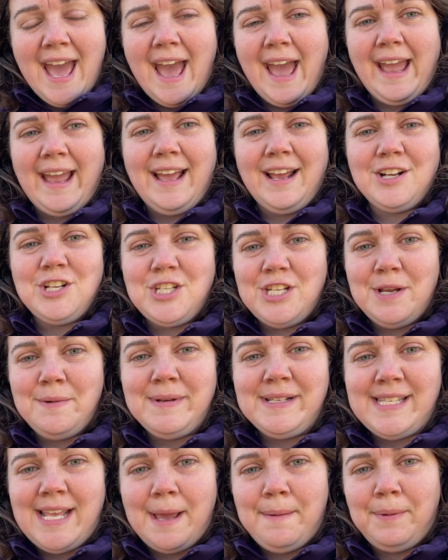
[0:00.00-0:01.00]
and she
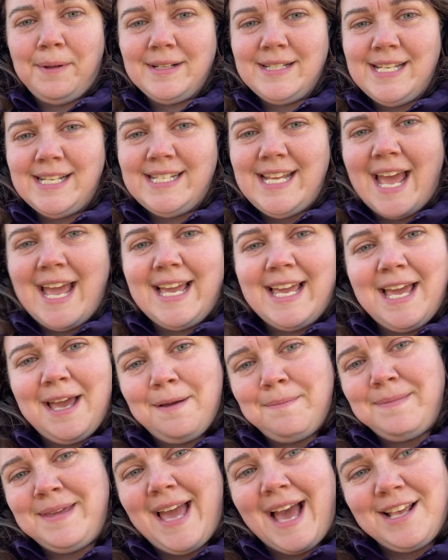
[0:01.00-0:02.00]
was able to take
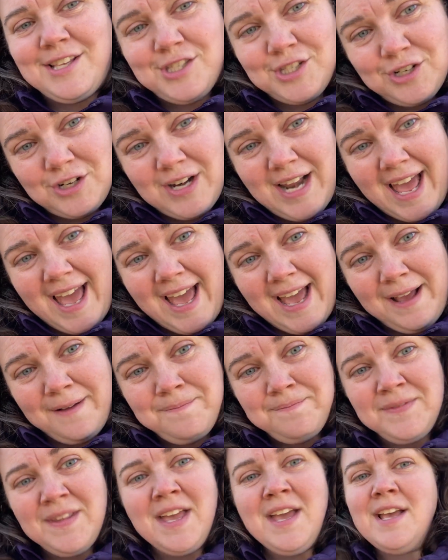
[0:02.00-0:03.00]
him yesterday,
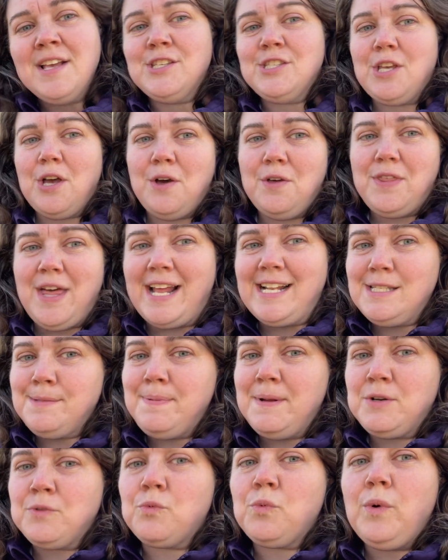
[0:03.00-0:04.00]
so that's
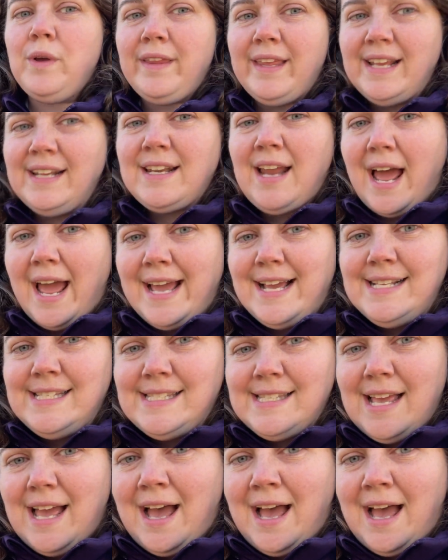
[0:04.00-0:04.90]
been really nice.